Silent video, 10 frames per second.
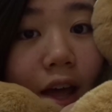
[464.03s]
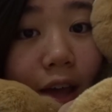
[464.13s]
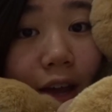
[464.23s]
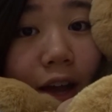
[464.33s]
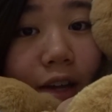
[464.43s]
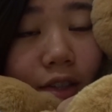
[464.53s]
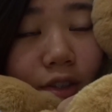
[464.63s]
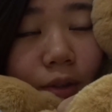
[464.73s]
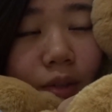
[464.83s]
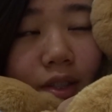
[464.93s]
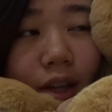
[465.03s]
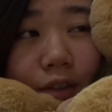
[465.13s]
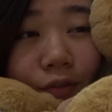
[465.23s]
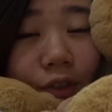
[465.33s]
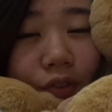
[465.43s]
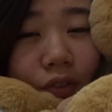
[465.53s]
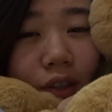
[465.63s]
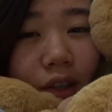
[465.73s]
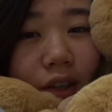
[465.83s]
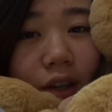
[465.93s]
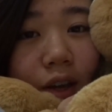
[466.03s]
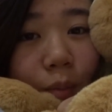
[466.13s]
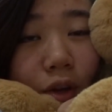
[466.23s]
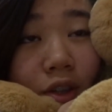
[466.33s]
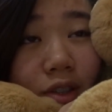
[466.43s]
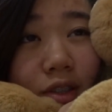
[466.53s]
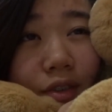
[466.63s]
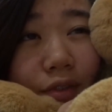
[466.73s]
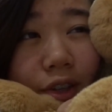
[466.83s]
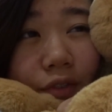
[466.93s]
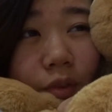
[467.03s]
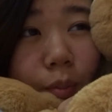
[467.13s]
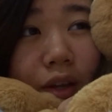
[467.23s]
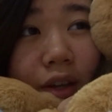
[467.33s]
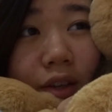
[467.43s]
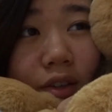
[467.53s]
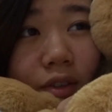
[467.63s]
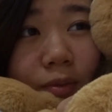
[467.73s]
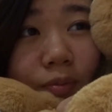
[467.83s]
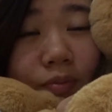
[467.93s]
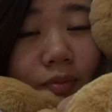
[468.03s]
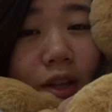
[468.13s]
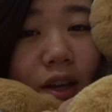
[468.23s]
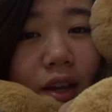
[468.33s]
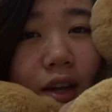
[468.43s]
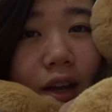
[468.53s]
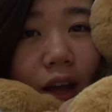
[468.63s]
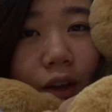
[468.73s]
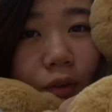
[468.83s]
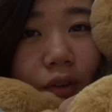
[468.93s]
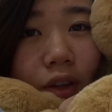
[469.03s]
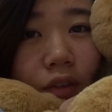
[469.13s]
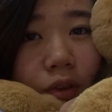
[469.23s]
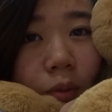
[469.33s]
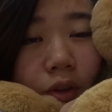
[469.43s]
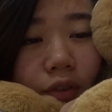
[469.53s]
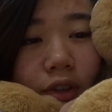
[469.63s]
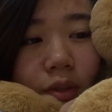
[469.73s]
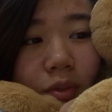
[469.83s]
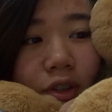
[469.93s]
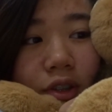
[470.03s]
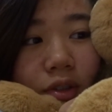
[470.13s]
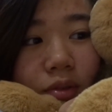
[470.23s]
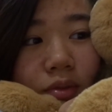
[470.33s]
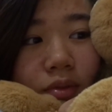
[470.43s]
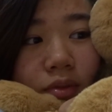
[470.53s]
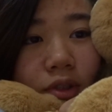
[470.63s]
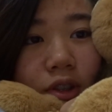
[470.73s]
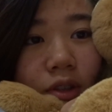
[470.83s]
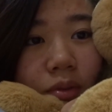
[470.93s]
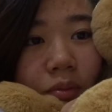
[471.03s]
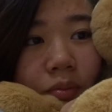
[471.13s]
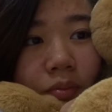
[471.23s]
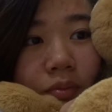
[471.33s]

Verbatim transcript: Hey guys, so it's 10:50. I'm honestly ready for bed. I don't really have homework for tomorrow, so